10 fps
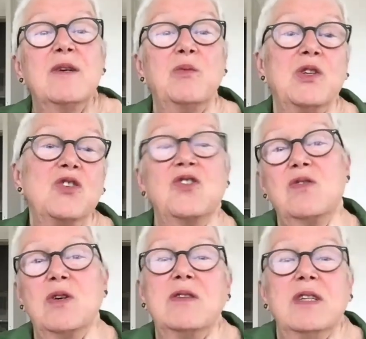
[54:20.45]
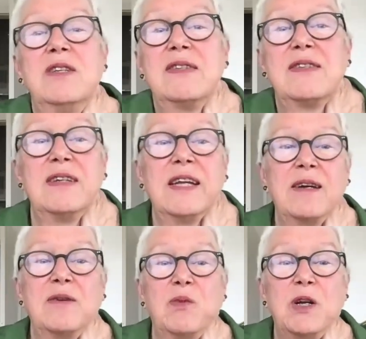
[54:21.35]
which is
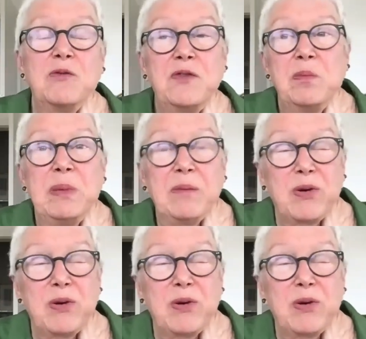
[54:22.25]
like one of the big